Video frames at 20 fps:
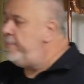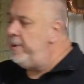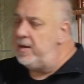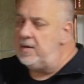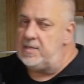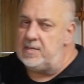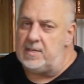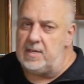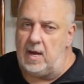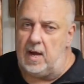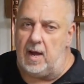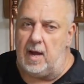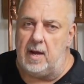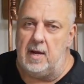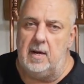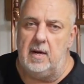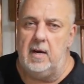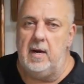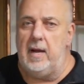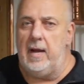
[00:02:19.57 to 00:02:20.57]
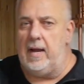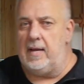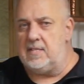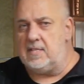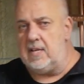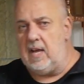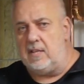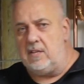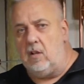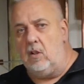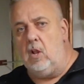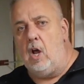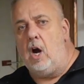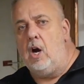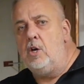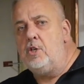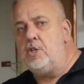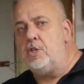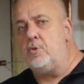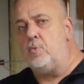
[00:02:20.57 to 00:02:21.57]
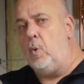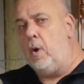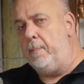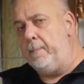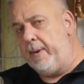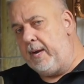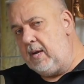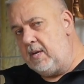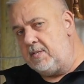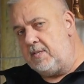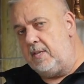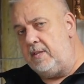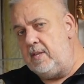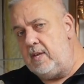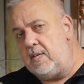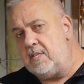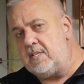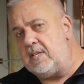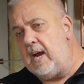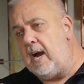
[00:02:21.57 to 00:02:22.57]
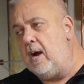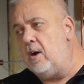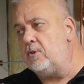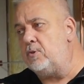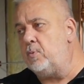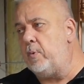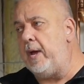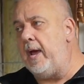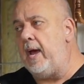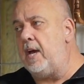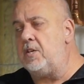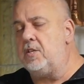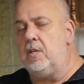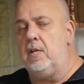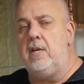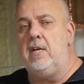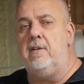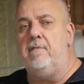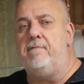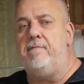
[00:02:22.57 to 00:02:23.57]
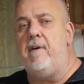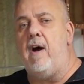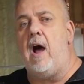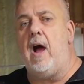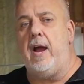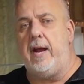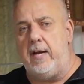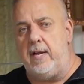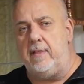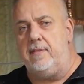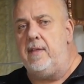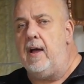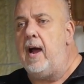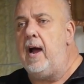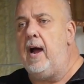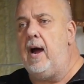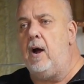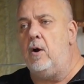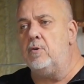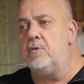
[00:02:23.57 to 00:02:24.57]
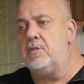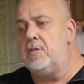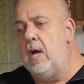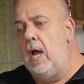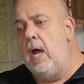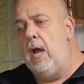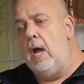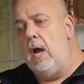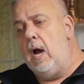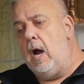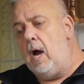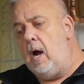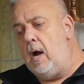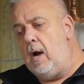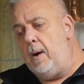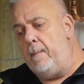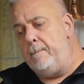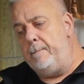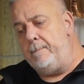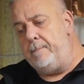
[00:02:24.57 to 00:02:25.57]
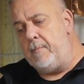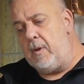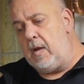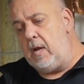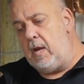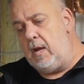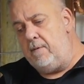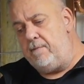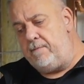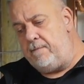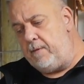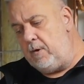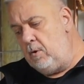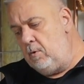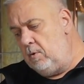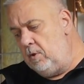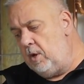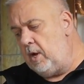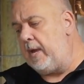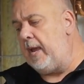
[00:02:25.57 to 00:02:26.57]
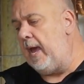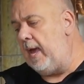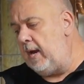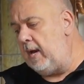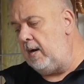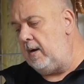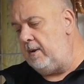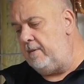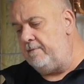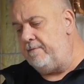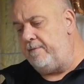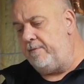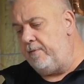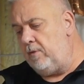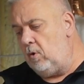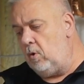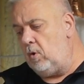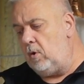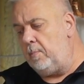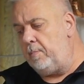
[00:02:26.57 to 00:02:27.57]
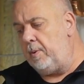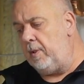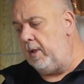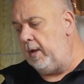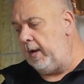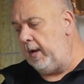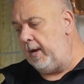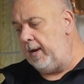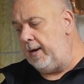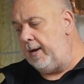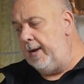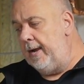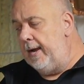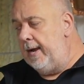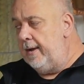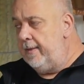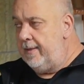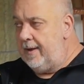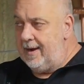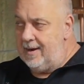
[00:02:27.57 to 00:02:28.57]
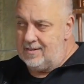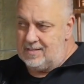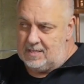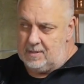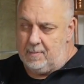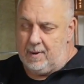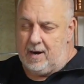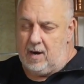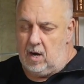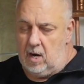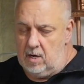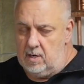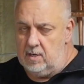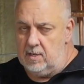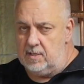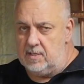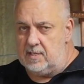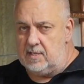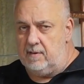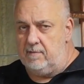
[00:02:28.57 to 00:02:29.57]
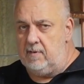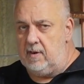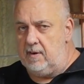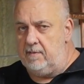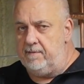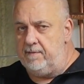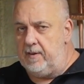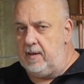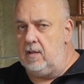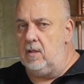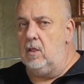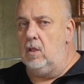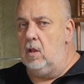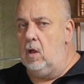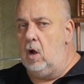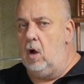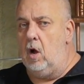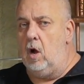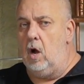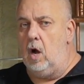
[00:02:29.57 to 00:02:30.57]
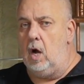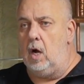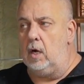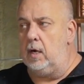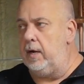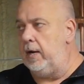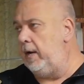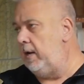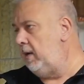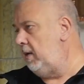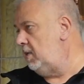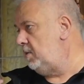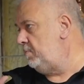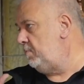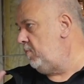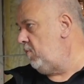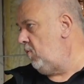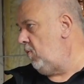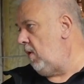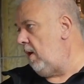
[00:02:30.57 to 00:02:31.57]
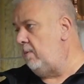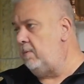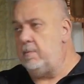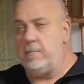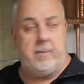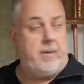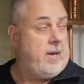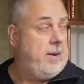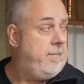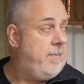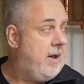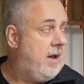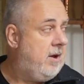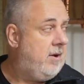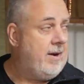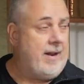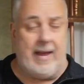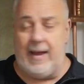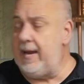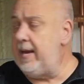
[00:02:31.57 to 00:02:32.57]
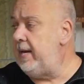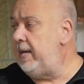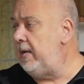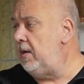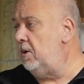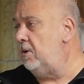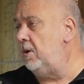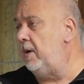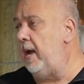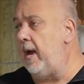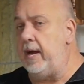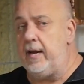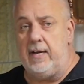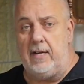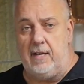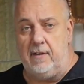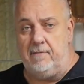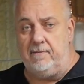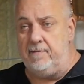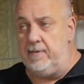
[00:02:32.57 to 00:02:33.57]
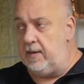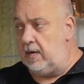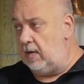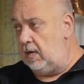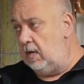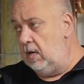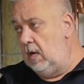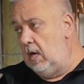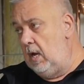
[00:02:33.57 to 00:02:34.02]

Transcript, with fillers: but uh, it's not the largest one because in this house, we actually divided the house. Um, if you look at it in floor plan, the house is about 170 feet long and it's probably about 80 or 90 feet